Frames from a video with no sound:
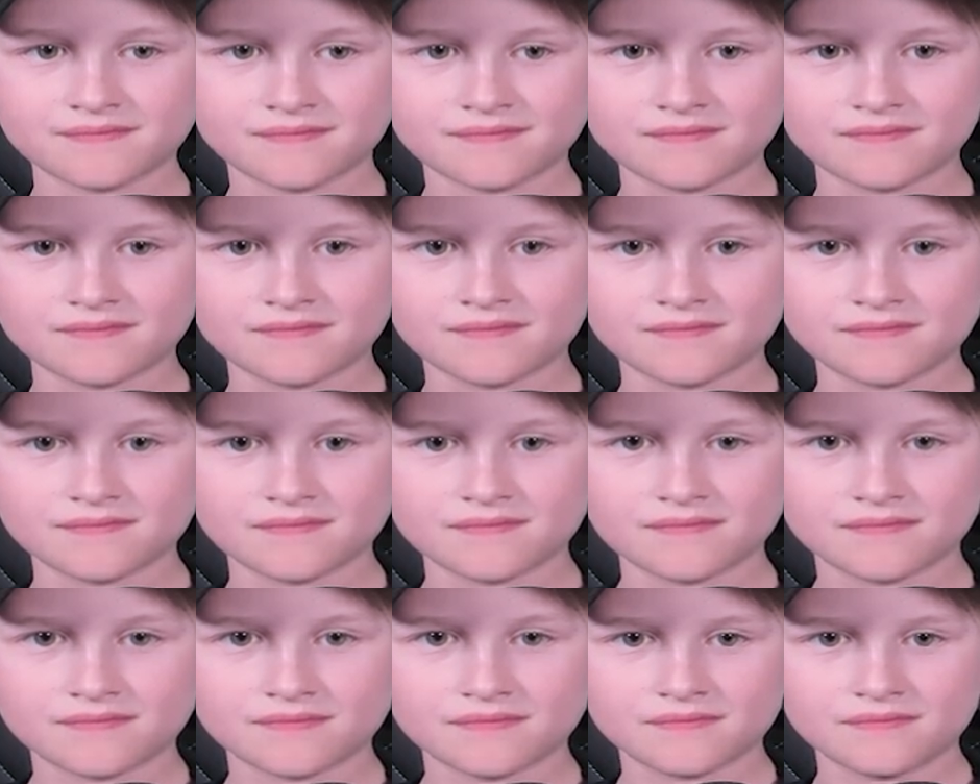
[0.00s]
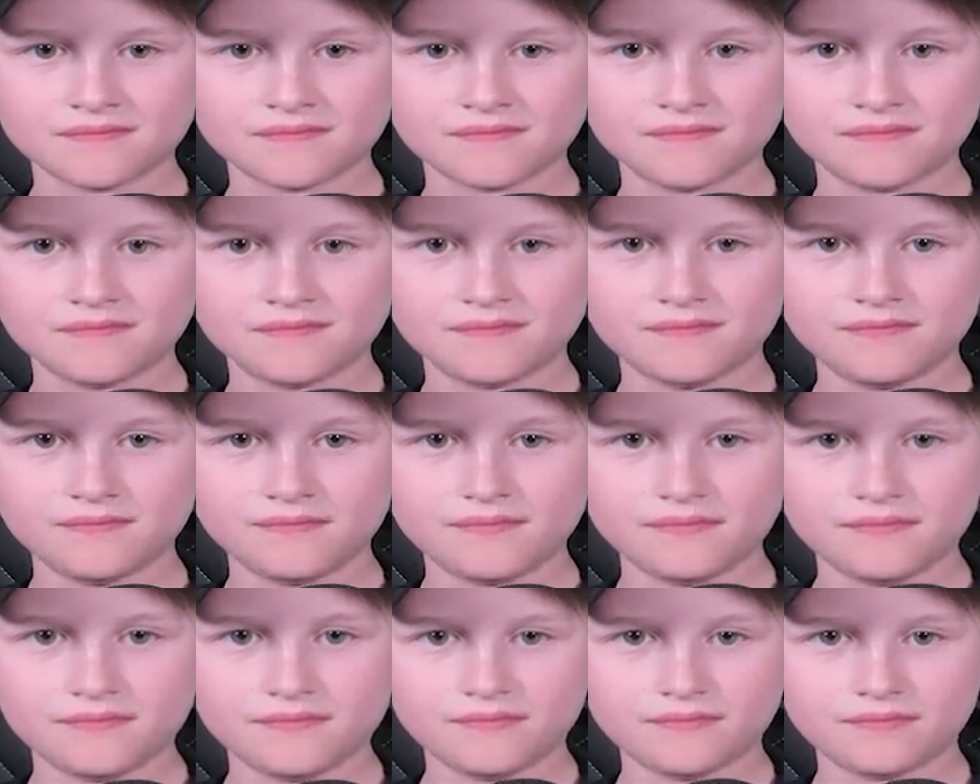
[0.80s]

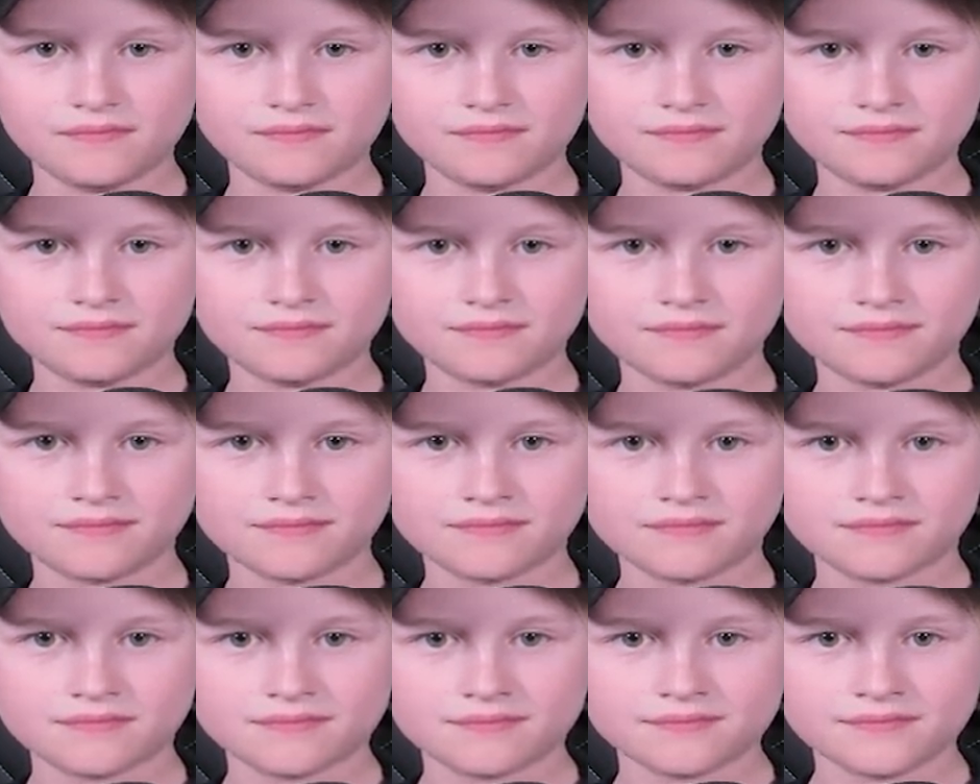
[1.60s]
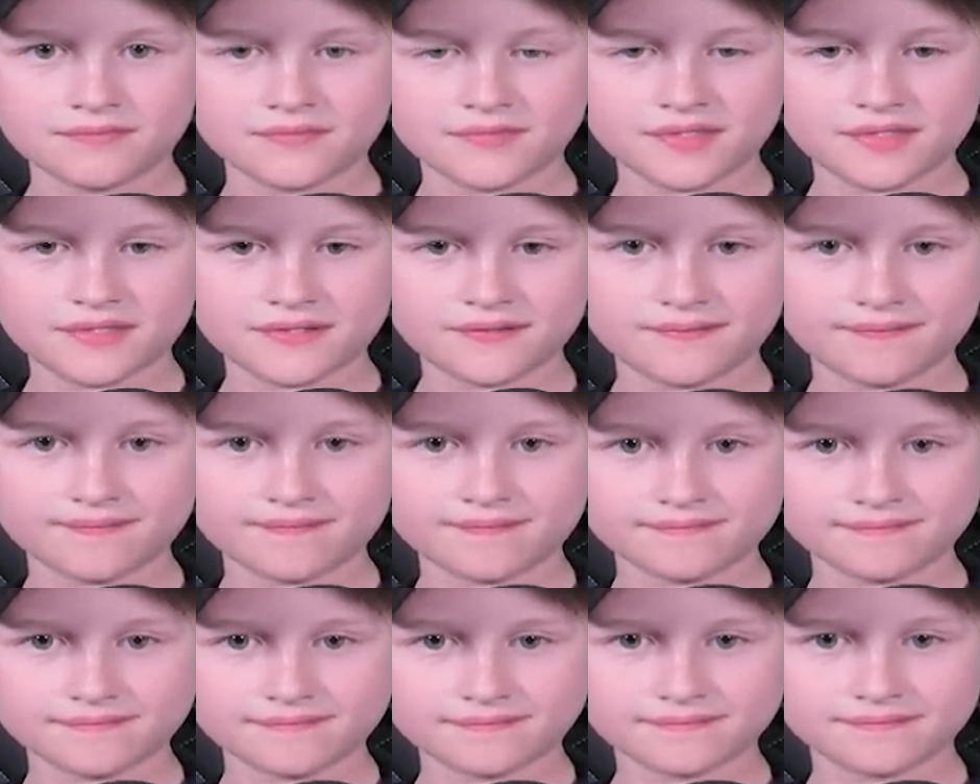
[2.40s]

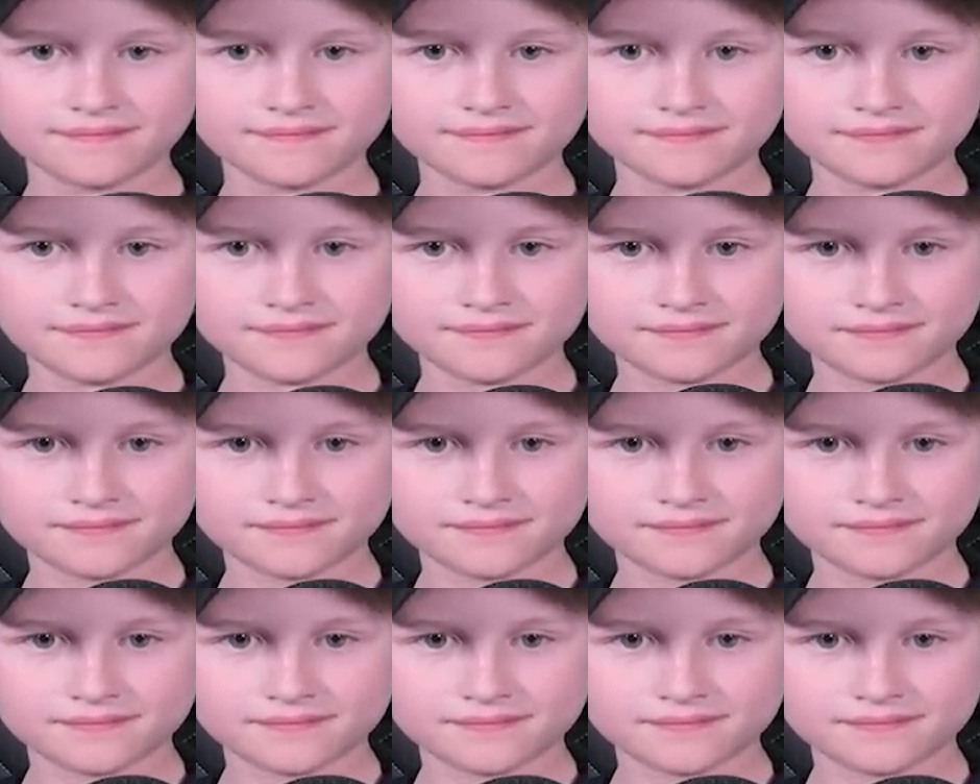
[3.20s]
No words are spoken by the person on screen.